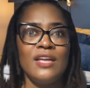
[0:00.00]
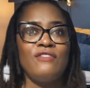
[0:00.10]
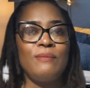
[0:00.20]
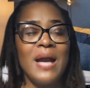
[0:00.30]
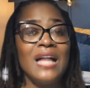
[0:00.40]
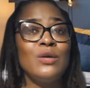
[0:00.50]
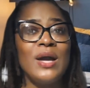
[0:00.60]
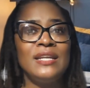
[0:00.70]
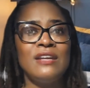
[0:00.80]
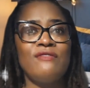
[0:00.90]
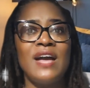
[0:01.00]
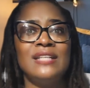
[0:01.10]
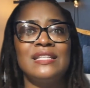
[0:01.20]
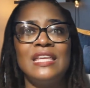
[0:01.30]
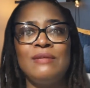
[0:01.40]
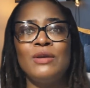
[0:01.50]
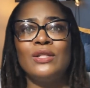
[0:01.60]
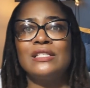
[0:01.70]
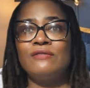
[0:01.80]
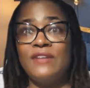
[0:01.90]
If Apollo identifies an
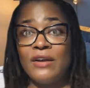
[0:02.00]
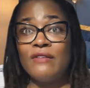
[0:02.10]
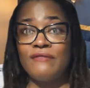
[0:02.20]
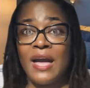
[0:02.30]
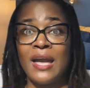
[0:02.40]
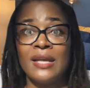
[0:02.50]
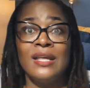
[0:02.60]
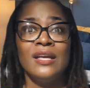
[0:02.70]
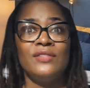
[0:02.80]
email as verified,